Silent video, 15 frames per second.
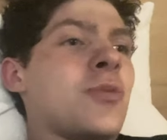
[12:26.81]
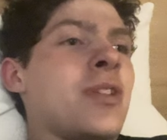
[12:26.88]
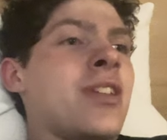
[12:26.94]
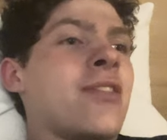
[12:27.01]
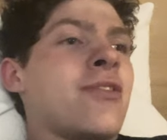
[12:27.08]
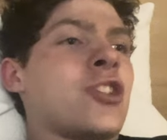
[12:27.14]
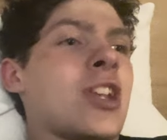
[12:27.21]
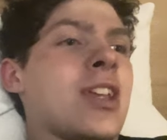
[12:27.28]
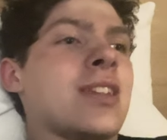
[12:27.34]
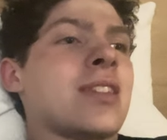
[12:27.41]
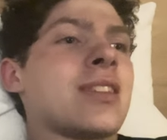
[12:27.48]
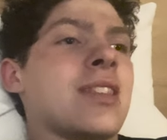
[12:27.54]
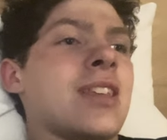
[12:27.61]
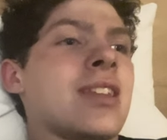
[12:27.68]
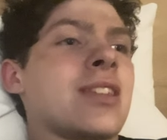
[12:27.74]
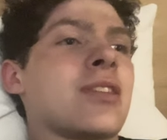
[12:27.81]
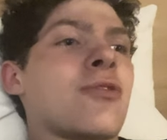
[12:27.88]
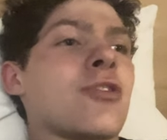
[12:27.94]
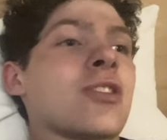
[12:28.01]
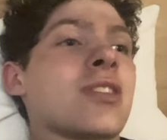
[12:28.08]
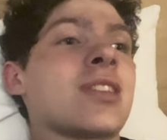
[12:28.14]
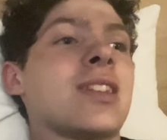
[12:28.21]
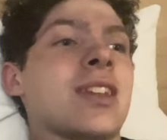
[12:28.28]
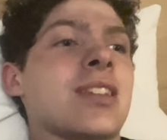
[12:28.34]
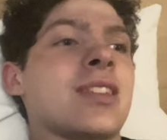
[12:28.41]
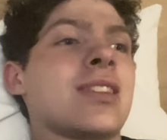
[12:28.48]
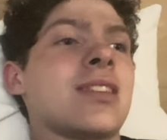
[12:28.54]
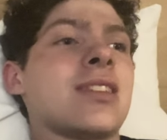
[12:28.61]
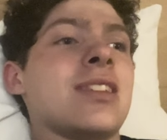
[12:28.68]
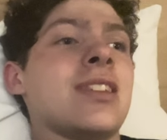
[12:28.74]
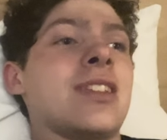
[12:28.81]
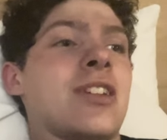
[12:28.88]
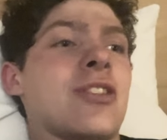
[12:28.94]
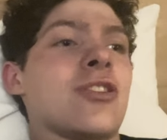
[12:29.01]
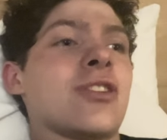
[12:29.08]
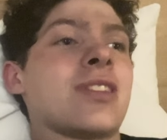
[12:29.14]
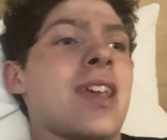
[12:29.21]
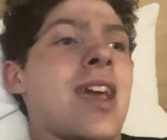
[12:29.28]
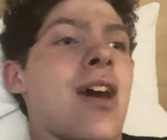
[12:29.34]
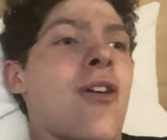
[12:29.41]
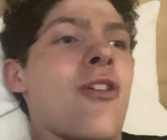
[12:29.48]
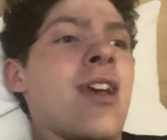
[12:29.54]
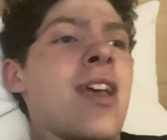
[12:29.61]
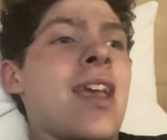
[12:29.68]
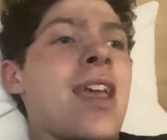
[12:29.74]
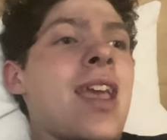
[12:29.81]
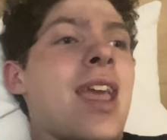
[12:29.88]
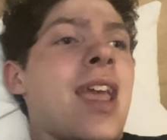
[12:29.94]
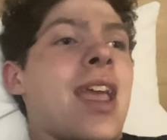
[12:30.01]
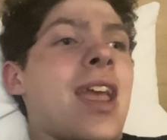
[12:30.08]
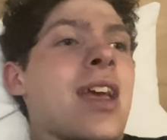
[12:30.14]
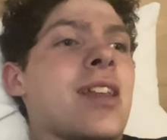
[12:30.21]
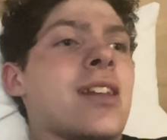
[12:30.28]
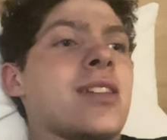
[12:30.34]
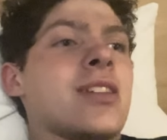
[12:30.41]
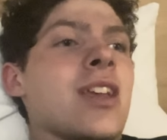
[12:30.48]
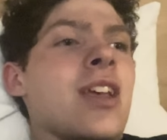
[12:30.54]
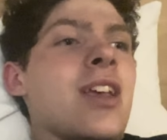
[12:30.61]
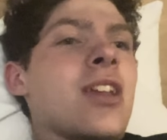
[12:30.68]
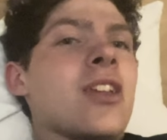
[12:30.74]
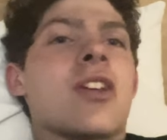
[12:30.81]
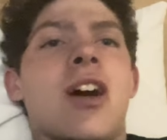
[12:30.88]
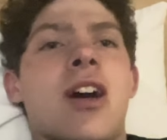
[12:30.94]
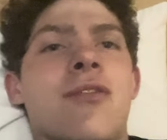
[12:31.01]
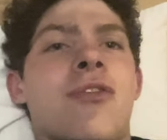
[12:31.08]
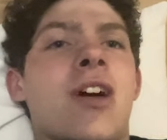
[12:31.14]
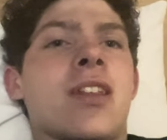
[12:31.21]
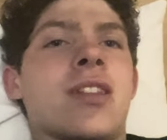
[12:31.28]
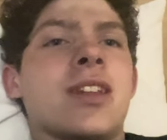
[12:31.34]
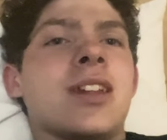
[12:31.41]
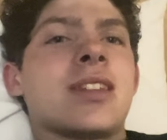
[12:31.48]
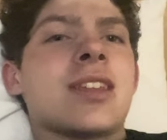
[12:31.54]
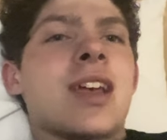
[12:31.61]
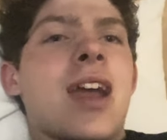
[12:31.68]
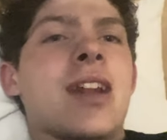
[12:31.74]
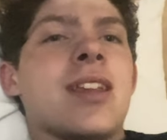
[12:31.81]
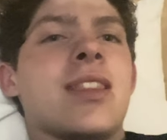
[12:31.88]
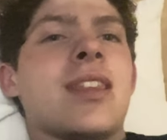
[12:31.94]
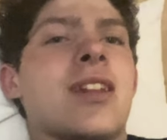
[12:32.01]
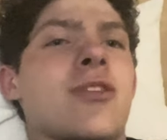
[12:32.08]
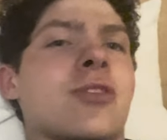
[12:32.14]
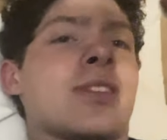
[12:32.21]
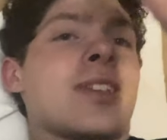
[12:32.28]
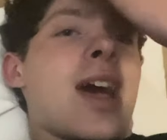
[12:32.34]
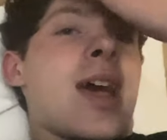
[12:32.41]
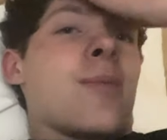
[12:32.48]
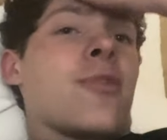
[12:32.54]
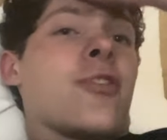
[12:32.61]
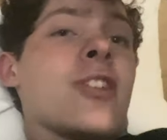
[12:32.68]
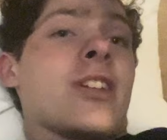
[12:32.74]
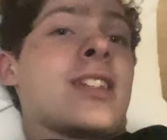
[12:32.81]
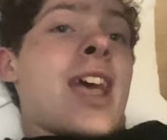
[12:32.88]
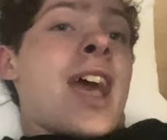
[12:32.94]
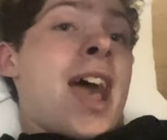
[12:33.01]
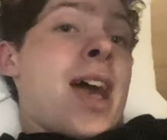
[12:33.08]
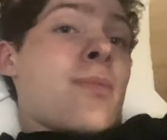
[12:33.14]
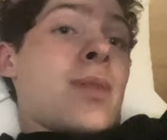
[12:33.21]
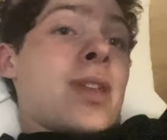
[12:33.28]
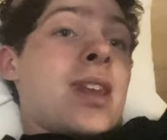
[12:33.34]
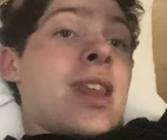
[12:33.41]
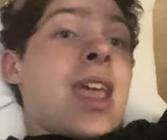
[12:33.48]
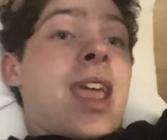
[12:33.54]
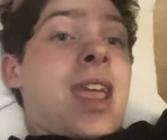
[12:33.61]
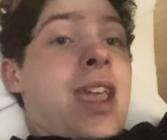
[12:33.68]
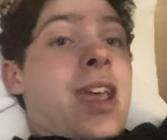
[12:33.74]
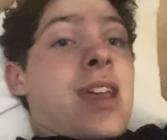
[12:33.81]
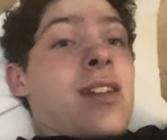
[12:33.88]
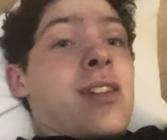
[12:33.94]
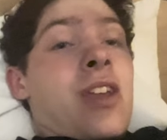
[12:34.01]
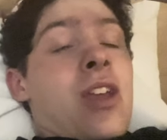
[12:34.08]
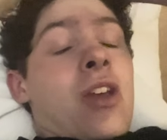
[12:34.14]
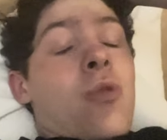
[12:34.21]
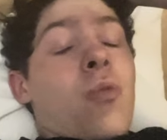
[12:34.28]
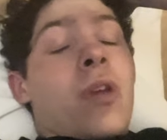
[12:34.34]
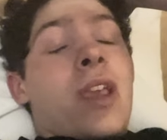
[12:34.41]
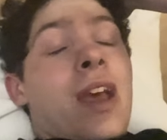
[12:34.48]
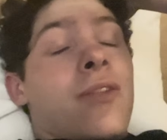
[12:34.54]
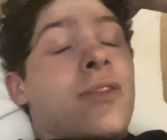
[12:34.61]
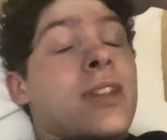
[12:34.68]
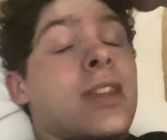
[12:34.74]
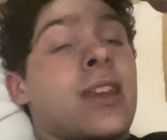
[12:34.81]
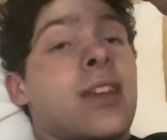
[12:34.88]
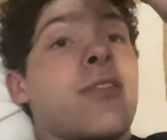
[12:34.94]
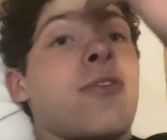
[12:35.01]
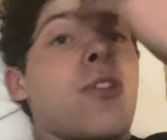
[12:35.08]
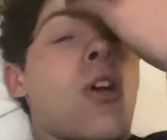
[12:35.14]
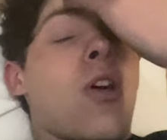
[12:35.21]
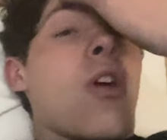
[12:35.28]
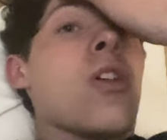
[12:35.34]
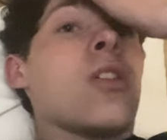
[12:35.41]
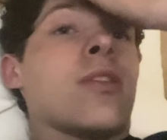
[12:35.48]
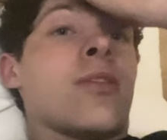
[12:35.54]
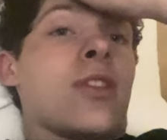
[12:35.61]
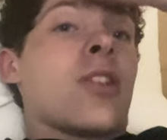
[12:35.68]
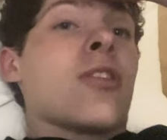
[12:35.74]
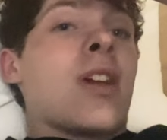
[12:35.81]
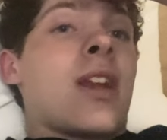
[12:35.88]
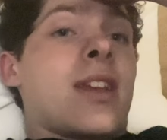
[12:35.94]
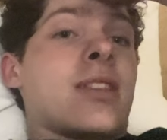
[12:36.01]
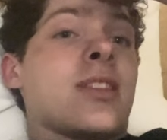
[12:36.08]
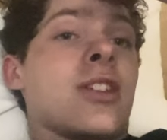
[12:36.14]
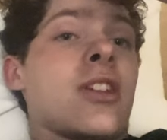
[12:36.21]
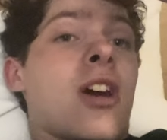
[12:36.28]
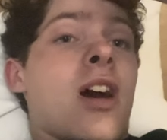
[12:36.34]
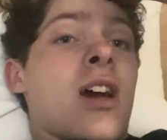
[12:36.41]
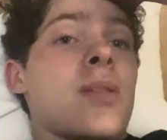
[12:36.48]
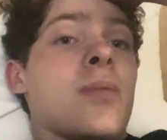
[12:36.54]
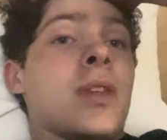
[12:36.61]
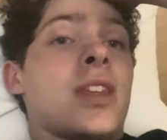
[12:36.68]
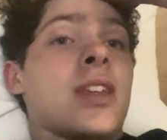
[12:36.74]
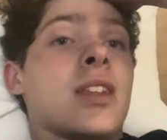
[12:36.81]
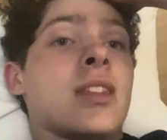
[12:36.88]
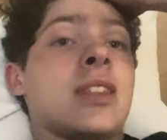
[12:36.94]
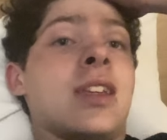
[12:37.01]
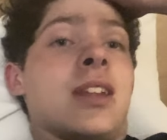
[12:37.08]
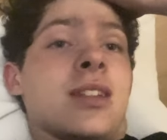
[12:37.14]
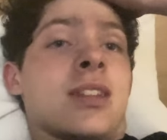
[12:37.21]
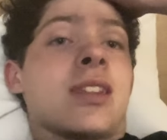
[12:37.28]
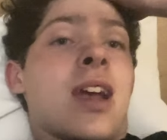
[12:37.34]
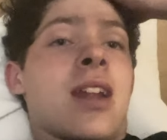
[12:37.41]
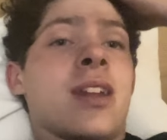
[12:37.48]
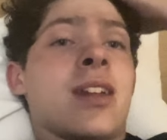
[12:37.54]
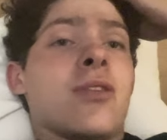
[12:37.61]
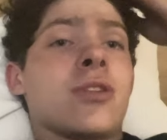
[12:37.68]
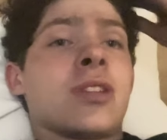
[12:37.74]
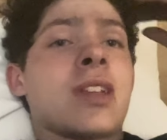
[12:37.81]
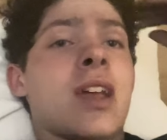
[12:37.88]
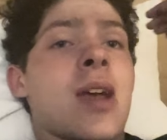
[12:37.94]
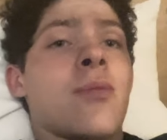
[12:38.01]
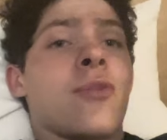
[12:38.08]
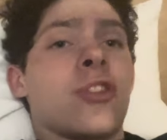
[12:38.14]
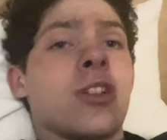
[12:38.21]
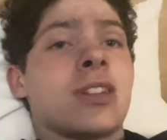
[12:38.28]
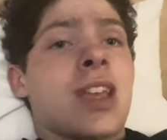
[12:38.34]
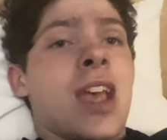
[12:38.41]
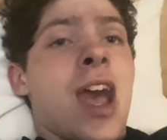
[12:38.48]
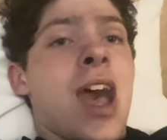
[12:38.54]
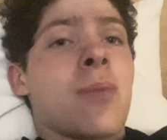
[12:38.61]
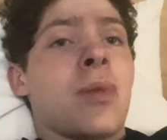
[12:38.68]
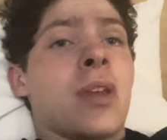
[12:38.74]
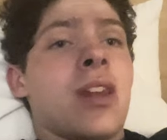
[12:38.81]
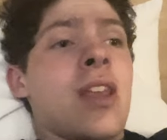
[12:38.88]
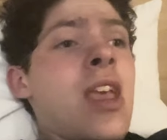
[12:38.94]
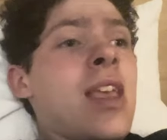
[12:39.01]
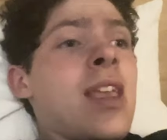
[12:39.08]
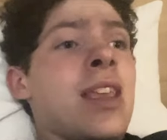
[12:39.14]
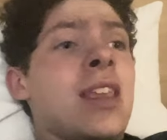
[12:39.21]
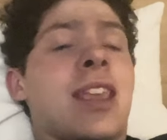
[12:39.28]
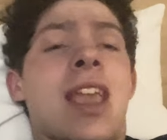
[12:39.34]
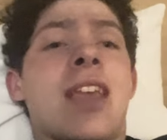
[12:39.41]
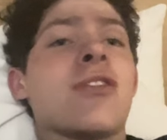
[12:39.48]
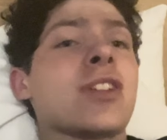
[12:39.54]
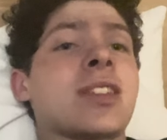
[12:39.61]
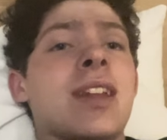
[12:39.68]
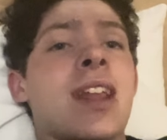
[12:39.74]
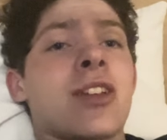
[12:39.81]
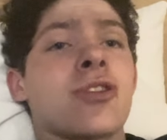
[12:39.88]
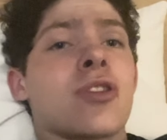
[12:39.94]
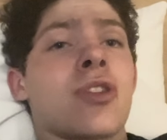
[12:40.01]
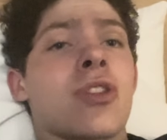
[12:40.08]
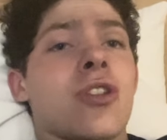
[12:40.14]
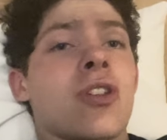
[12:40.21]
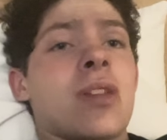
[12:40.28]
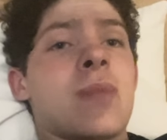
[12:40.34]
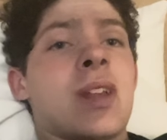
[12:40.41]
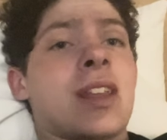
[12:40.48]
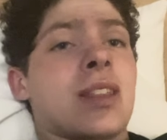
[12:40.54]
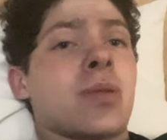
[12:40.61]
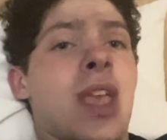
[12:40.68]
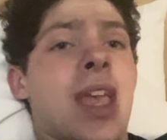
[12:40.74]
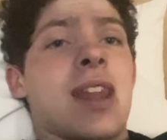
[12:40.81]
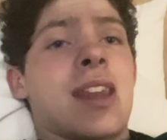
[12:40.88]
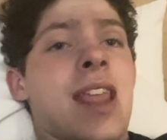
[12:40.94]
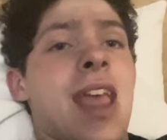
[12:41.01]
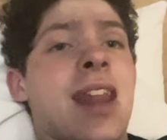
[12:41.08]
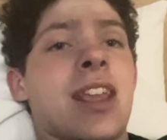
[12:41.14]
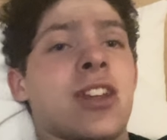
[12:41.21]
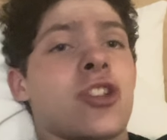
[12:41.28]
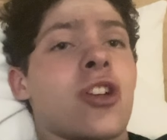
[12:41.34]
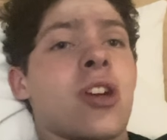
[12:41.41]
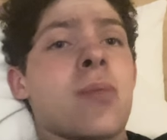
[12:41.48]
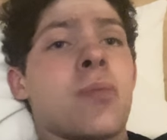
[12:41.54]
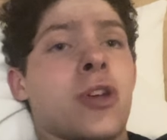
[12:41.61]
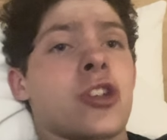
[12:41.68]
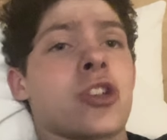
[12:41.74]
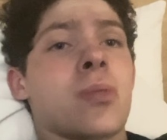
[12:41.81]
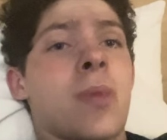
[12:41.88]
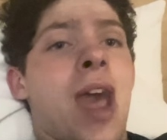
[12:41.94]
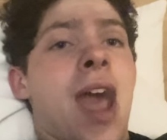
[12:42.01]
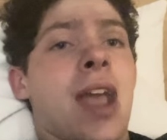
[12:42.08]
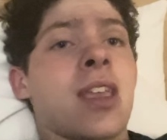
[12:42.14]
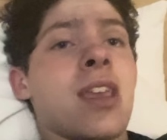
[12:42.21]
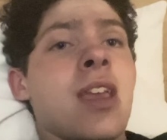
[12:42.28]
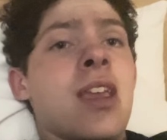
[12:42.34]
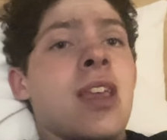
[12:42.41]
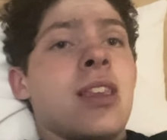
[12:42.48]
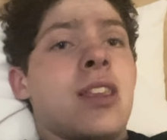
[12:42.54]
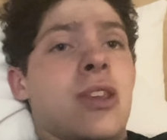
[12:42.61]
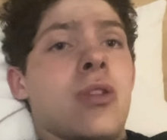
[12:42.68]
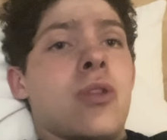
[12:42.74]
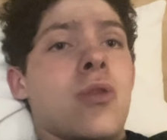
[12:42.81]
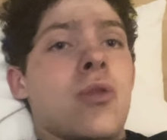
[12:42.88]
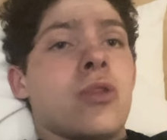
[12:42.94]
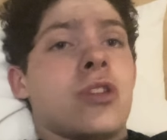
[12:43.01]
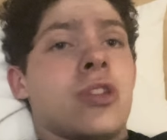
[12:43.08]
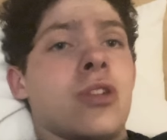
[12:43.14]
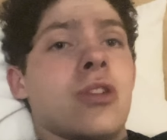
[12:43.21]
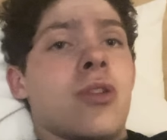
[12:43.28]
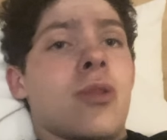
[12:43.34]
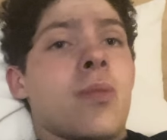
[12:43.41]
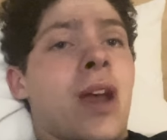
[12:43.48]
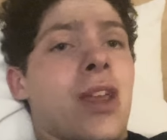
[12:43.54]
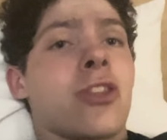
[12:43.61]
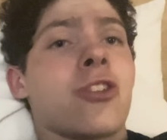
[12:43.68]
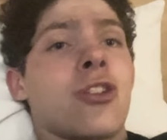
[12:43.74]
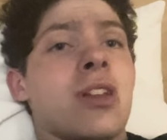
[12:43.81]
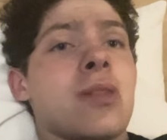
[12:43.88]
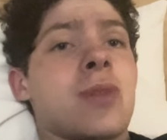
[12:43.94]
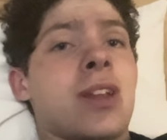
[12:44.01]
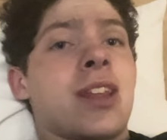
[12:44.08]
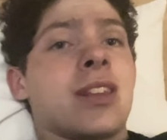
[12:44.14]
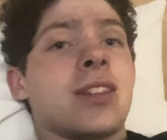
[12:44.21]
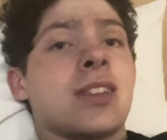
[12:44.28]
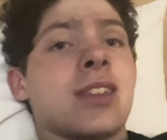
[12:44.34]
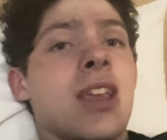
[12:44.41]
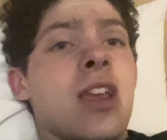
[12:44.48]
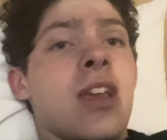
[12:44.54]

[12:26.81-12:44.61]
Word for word: We have chased this for six years now. And God finally decided that it was time for it to happen. And we have to give all of the credit to God because He decided it was time for it to happen. He gave us an extra 30 minutes, and NHRA pushed back Q2 by 30 minutes.